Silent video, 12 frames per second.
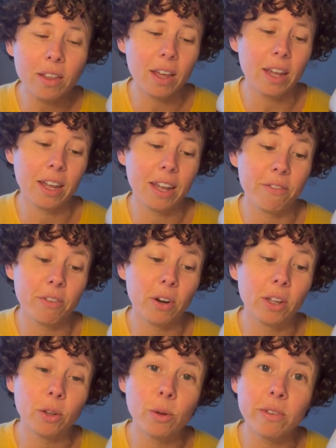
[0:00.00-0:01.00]
They can get
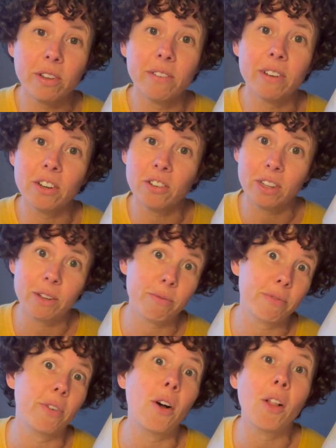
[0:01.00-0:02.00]
very loose and eventually
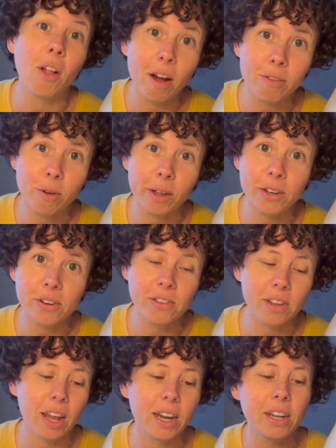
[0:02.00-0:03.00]
fall off while you're
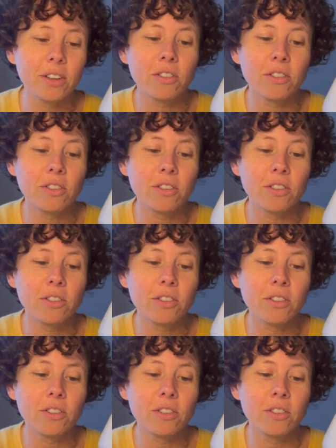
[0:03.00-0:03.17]
skating.